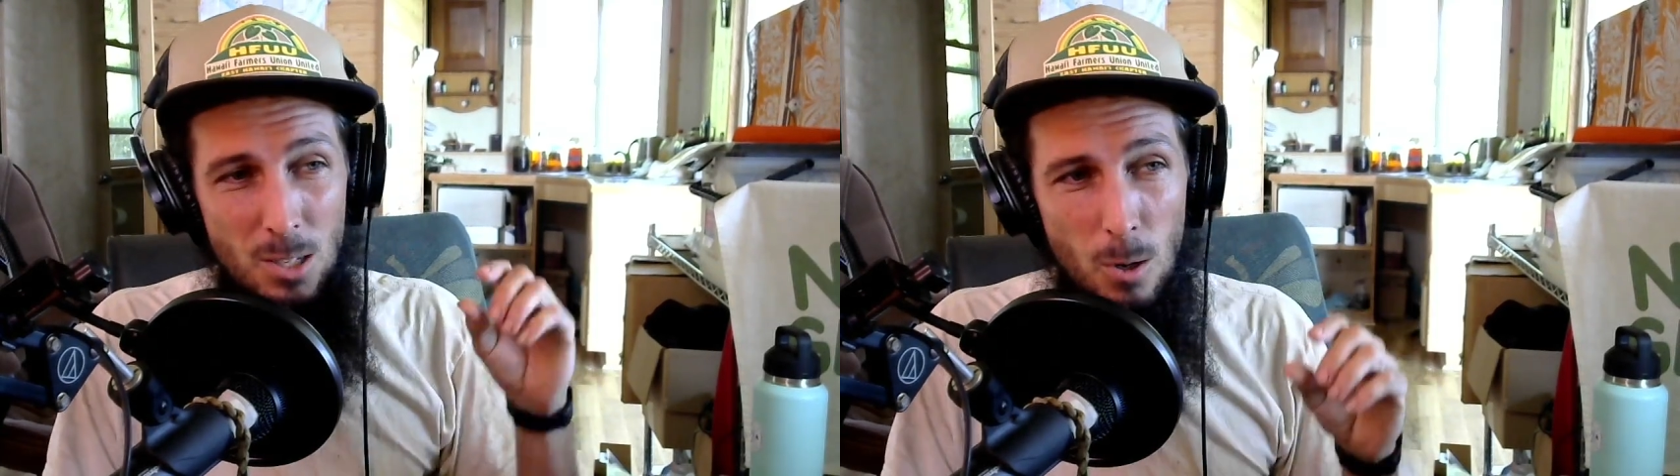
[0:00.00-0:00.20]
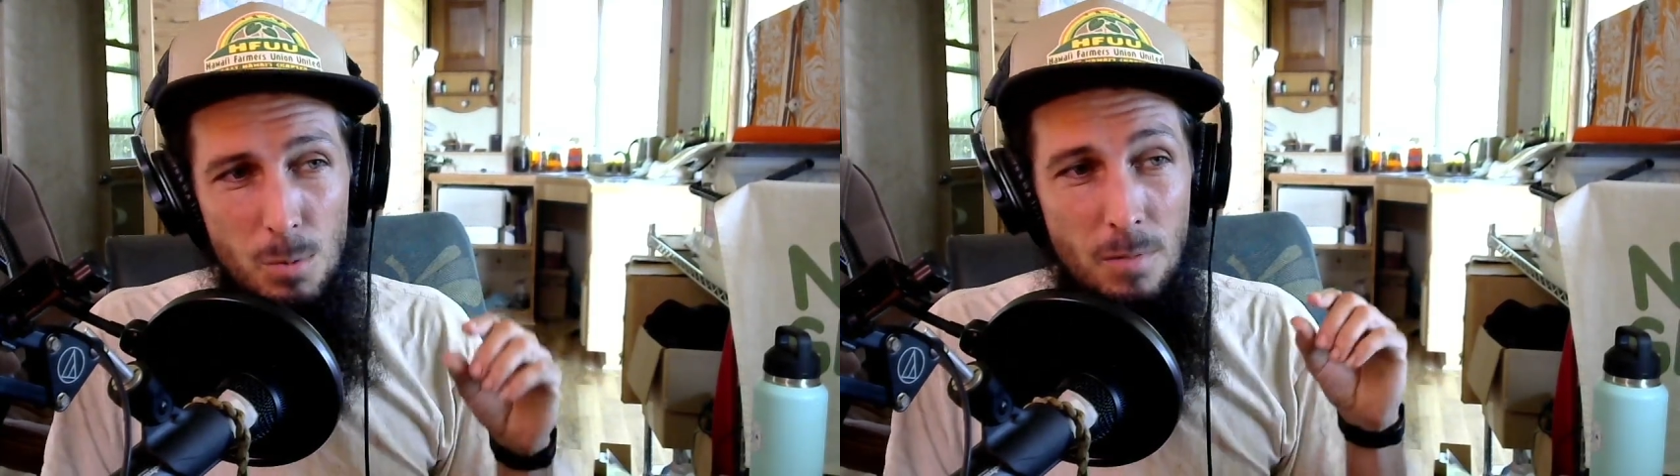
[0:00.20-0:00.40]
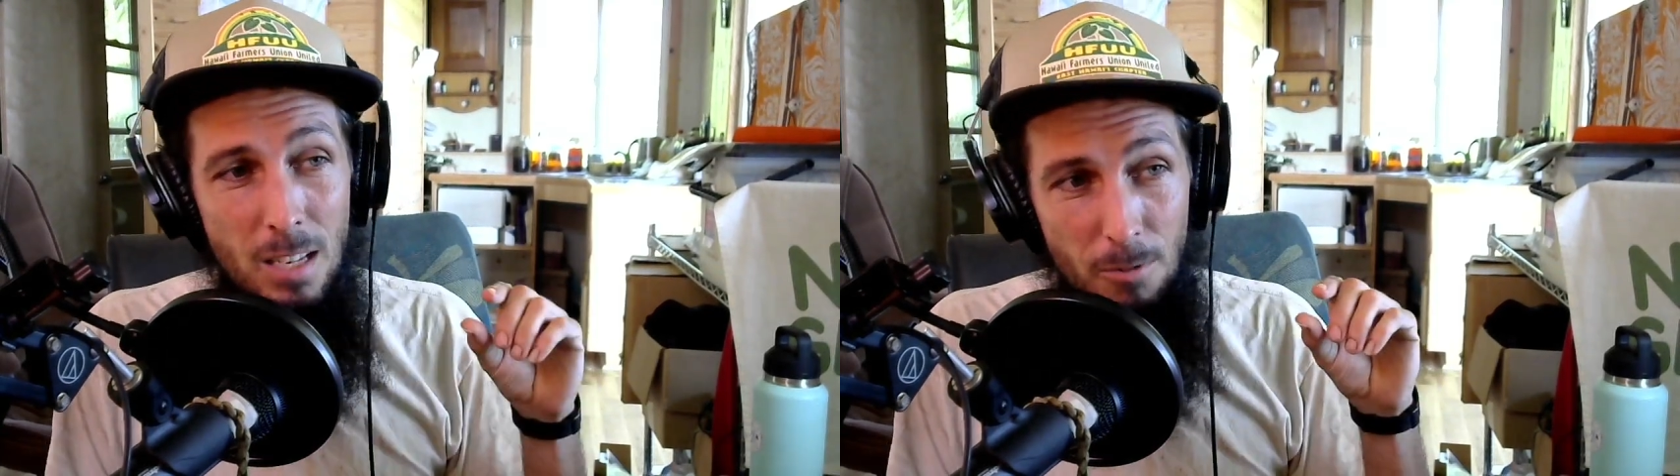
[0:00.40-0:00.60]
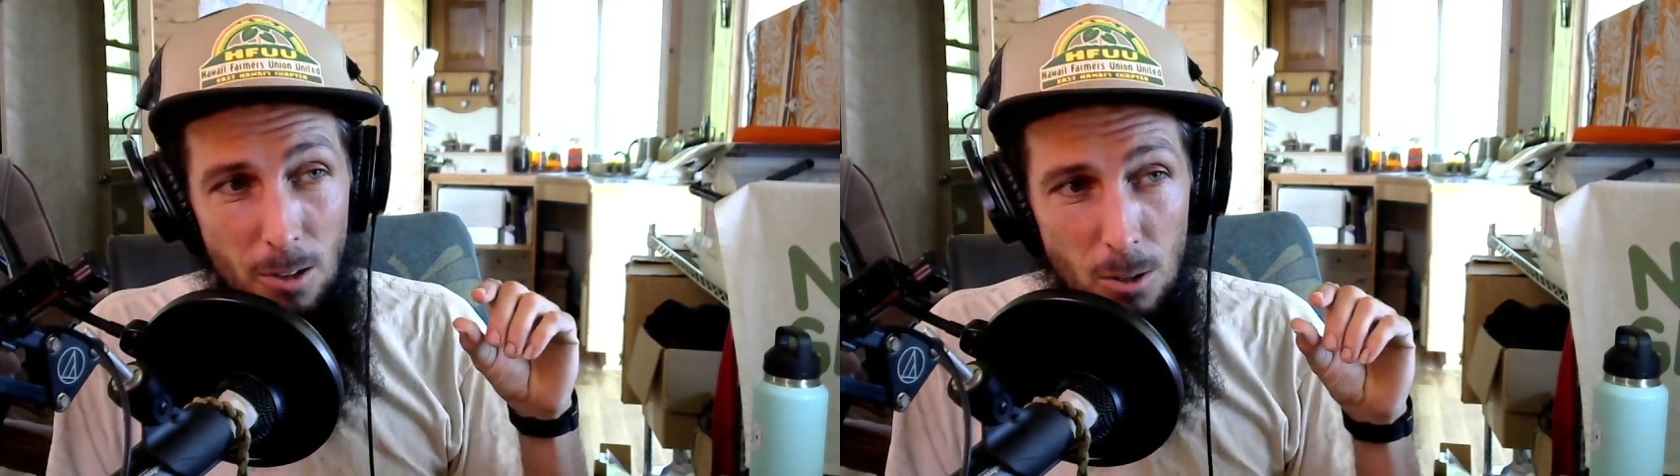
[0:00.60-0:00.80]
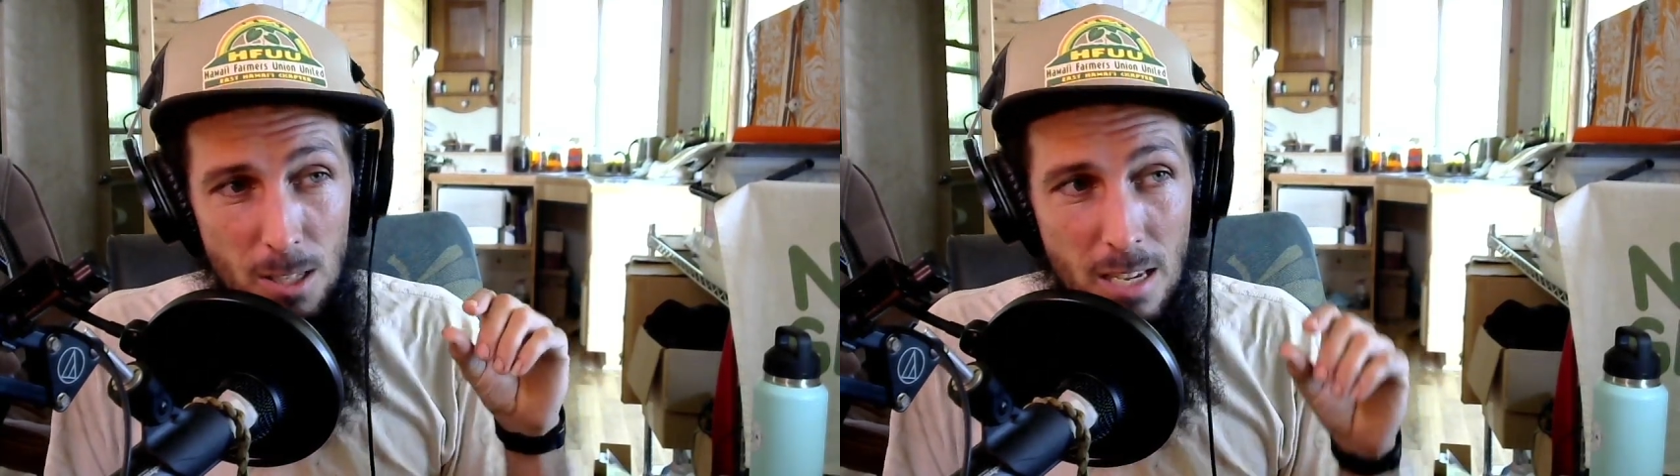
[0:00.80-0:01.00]
terms of
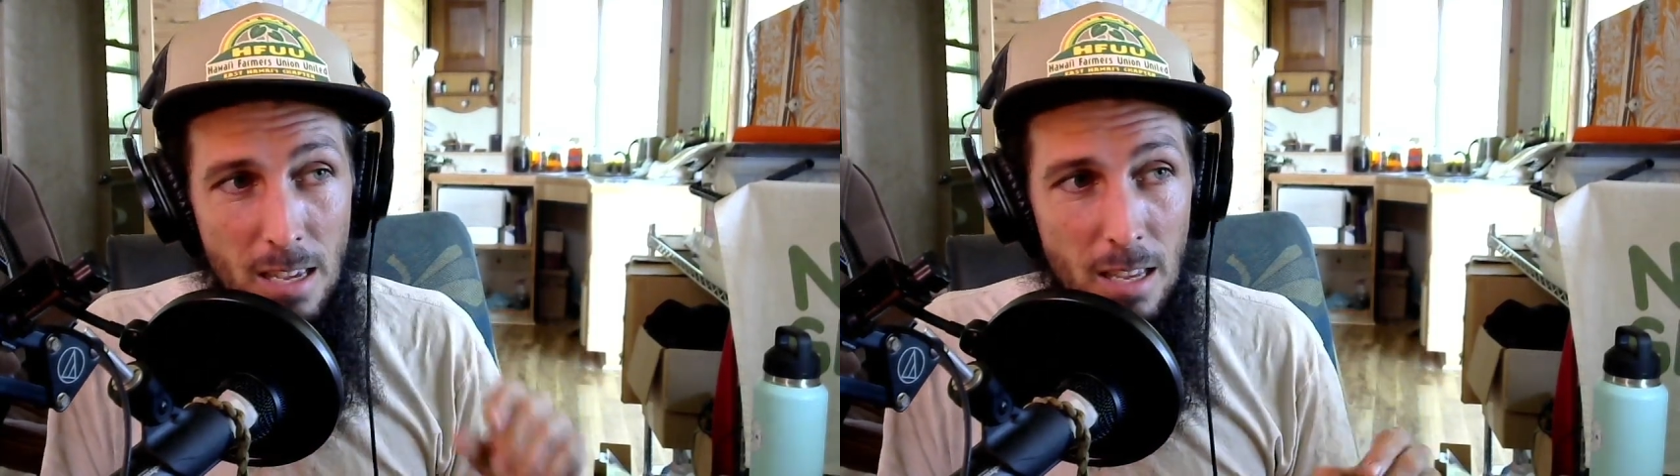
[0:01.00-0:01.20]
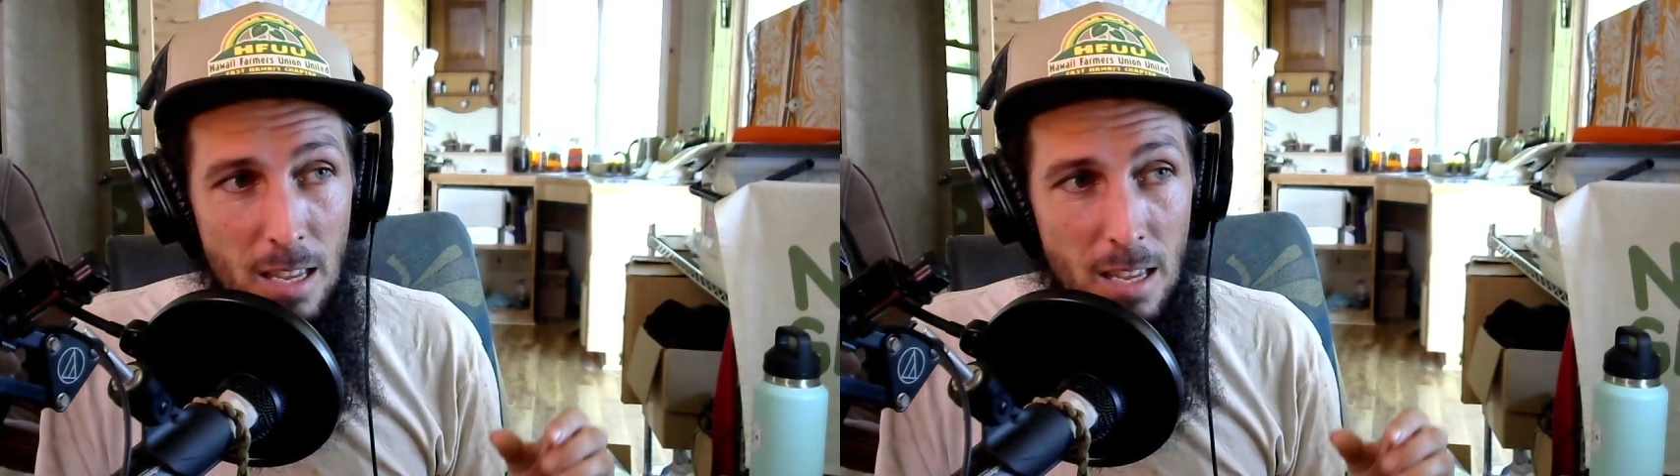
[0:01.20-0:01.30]
difficulty,